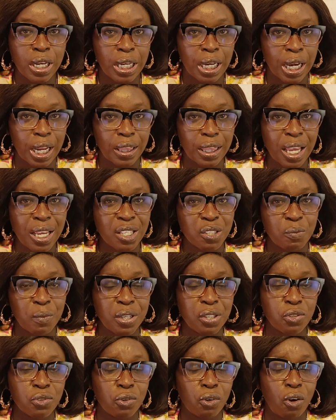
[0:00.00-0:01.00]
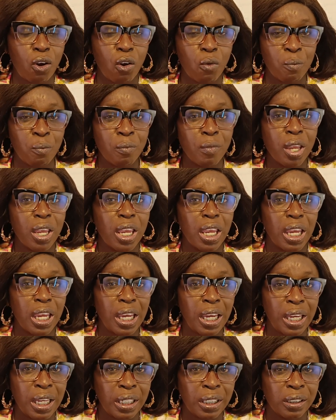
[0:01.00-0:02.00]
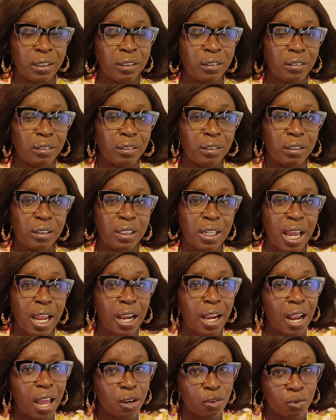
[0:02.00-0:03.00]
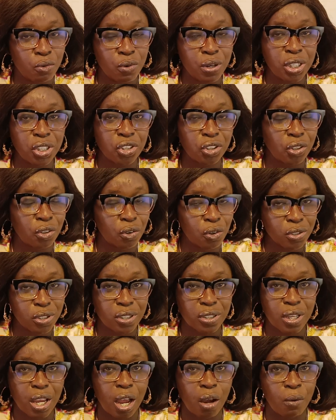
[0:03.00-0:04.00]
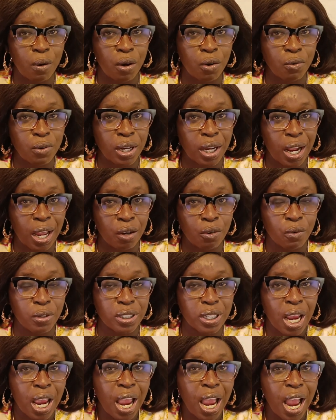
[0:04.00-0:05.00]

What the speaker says: The letter is meant to come in their language, not our own language.